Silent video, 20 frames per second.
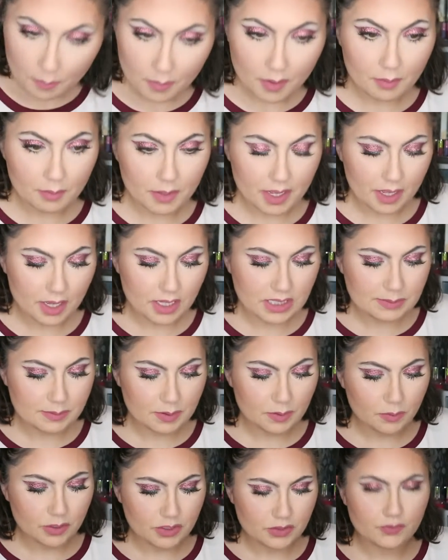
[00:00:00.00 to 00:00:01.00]
But my
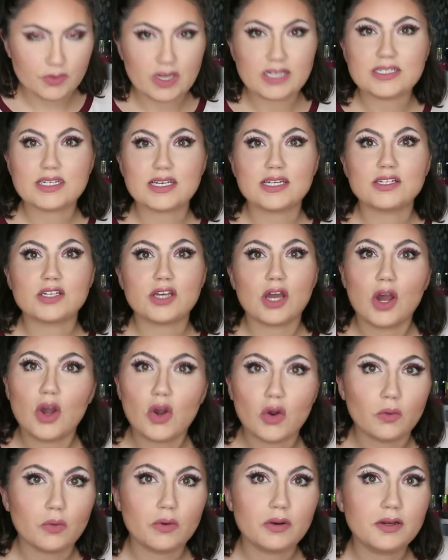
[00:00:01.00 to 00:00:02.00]
husband was renting to
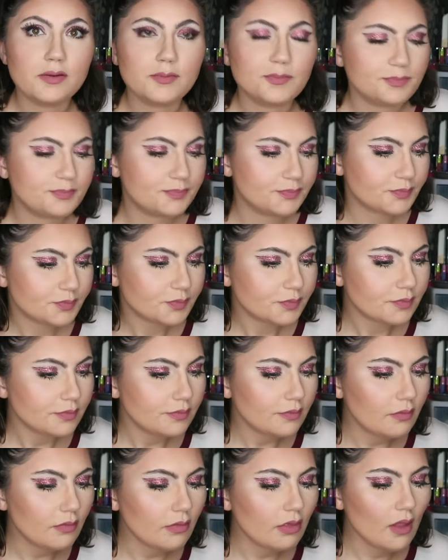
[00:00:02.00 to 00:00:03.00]
own,
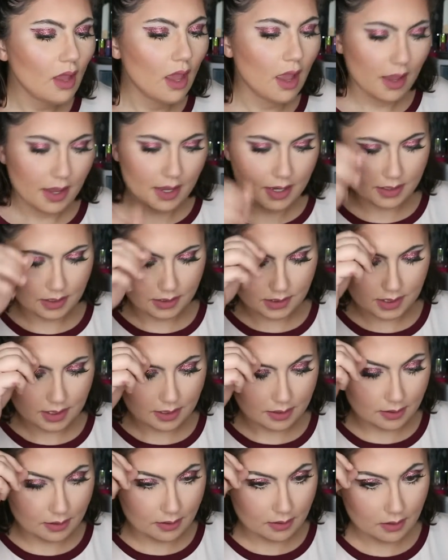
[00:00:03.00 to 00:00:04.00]
and
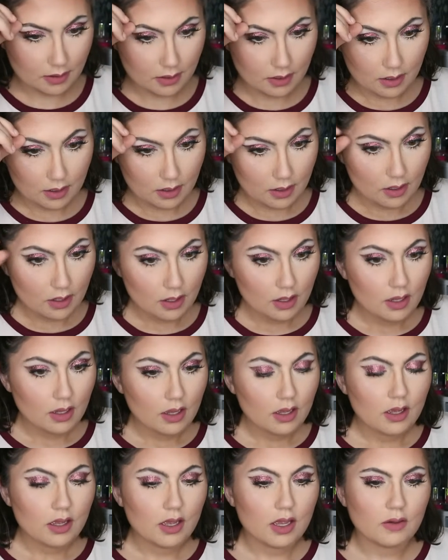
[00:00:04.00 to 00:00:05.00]

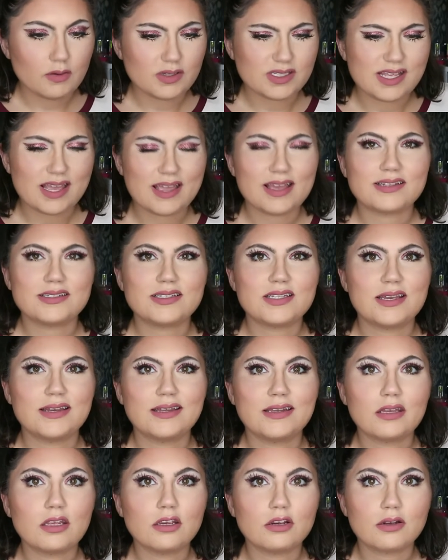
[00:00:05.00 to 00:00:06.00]
it was like a
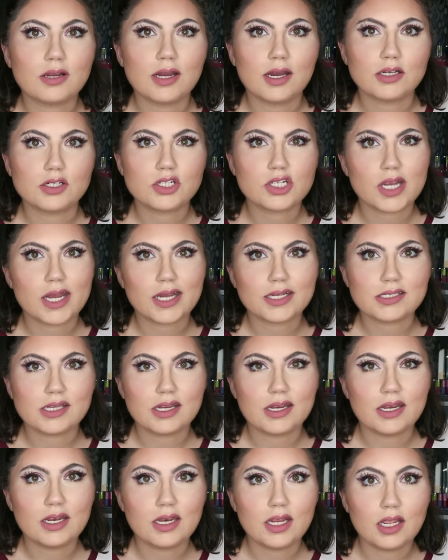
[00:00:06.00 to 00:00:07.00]
10-year contract,
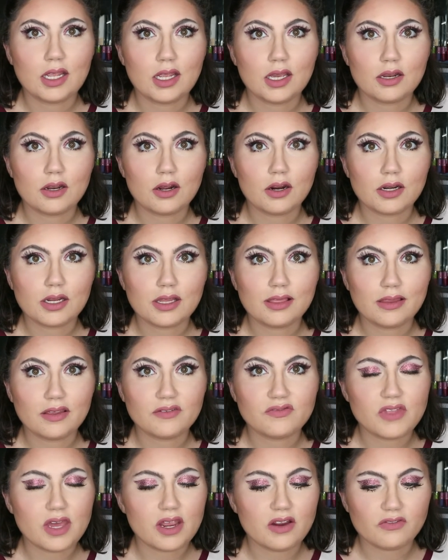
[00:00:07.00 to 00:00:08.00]
and he had already
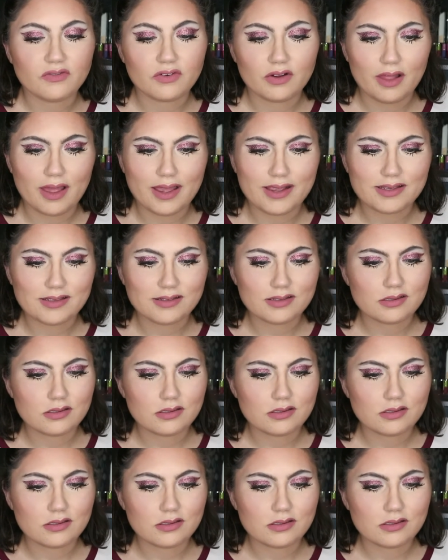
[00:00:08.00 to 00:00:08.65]
lived there for like